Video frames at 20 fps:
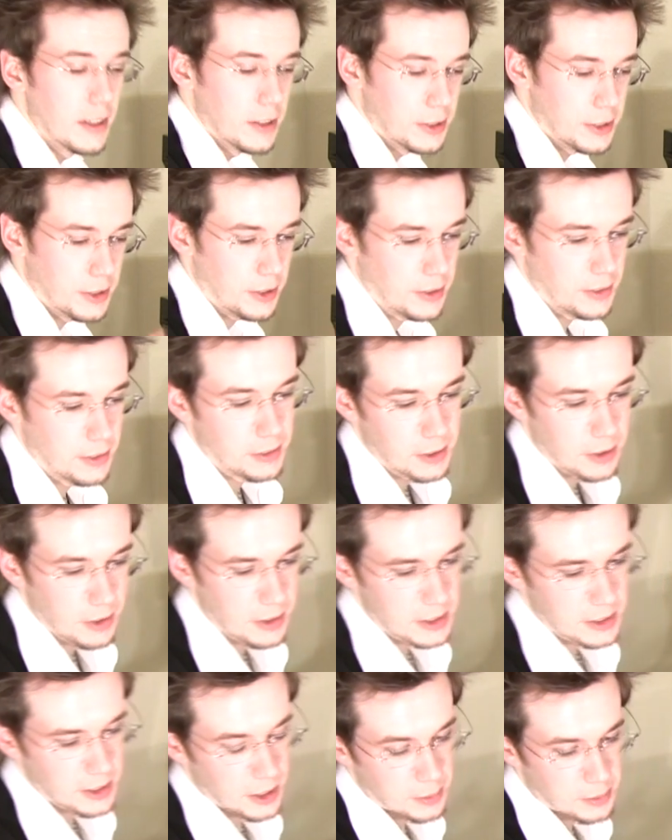So
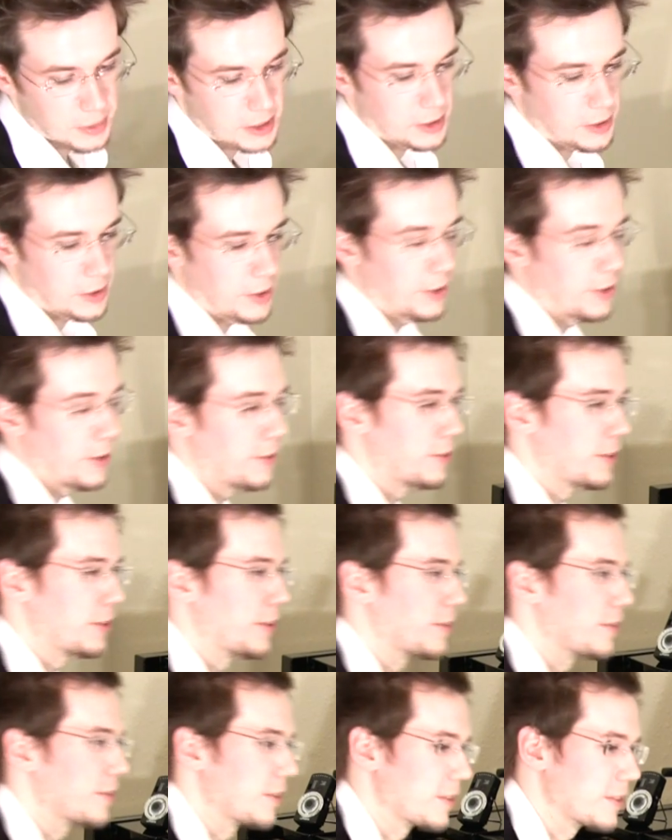notice how I'm just going over and
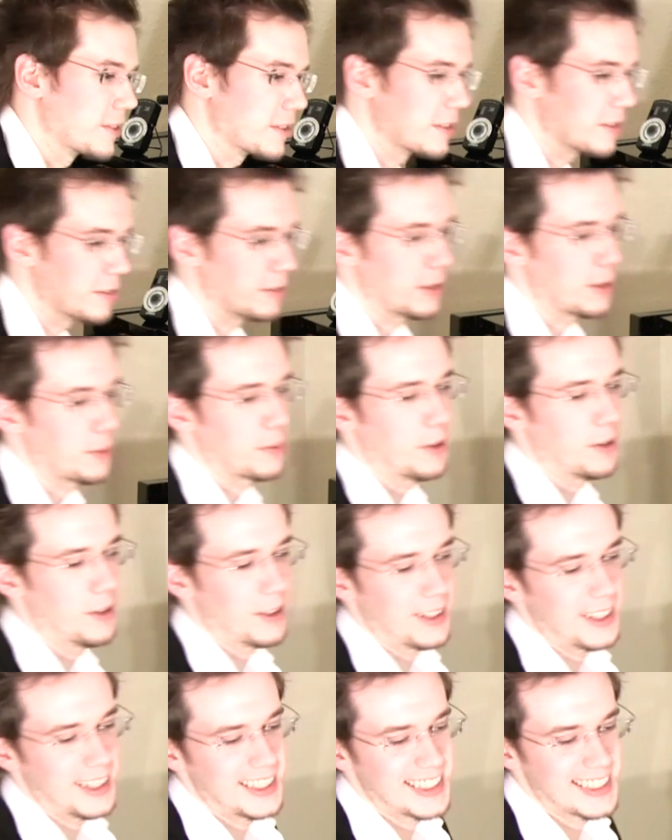over those 3
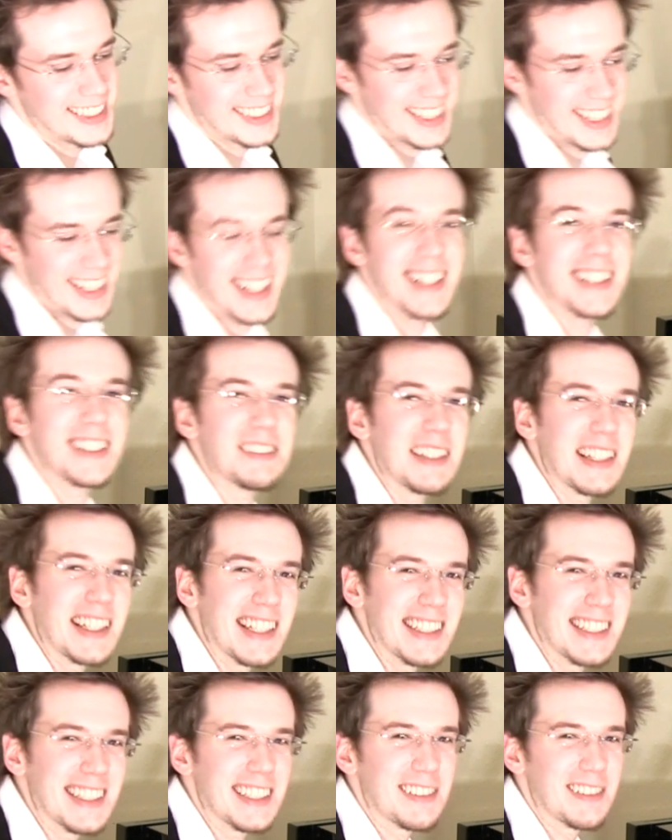points. It's
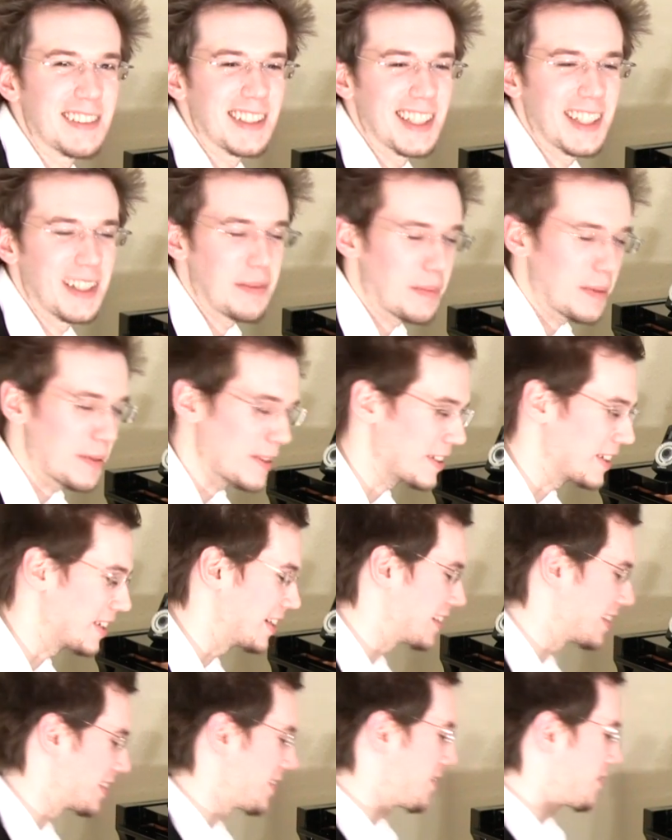because it's really important.
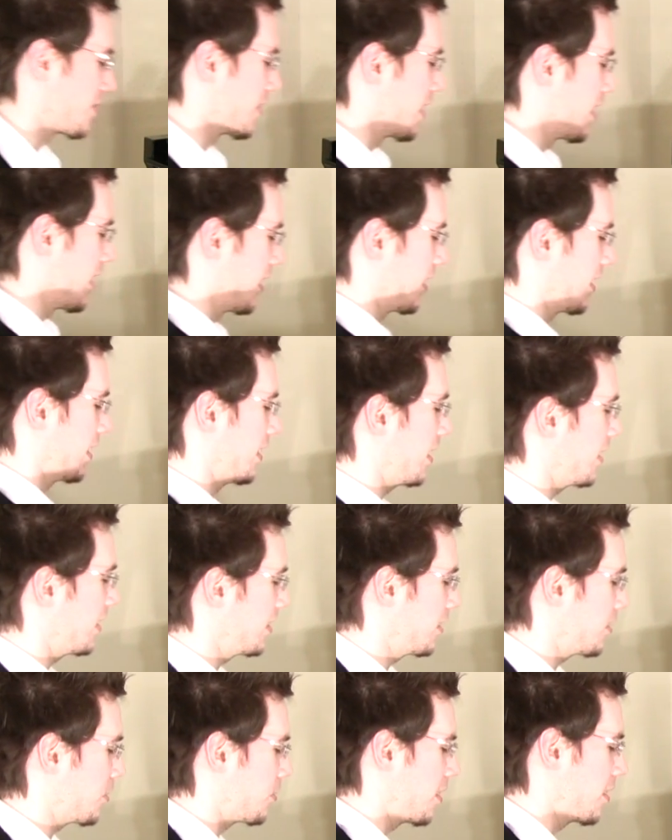
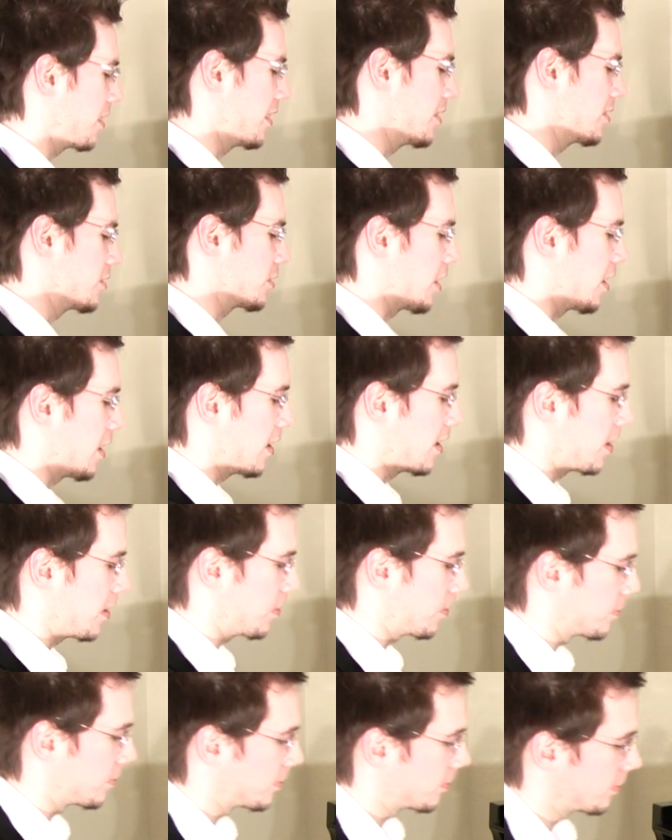Then you'll want to use arm.